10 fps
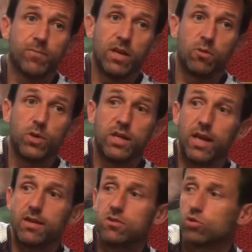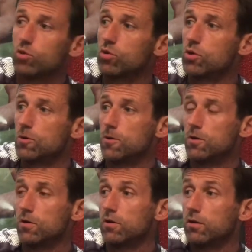at the weekend, so
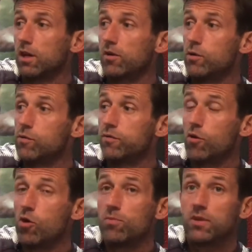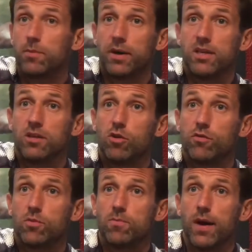got a real formed opinion of
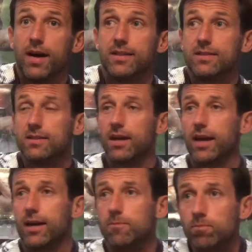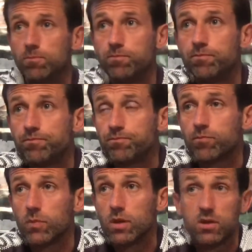them, and
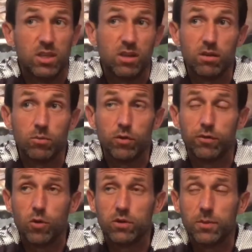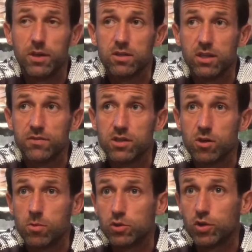so that I'm looking forward to, because it gives an
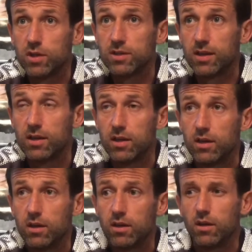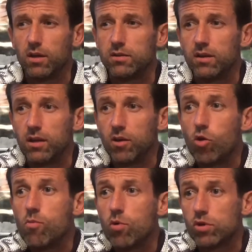opportunity to
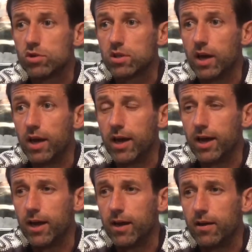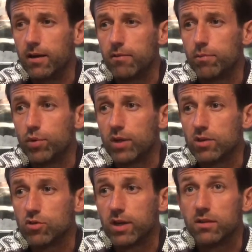almost put
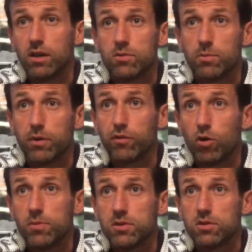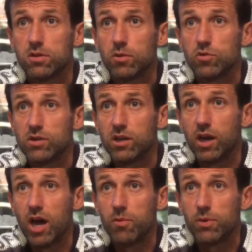things right in terms of performance. I was really
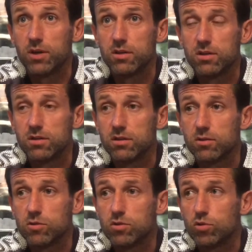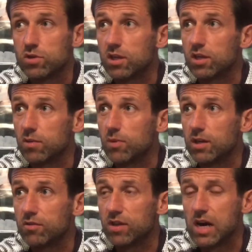unhappy, as there's no secret
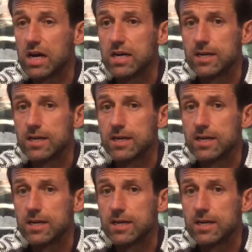made of that,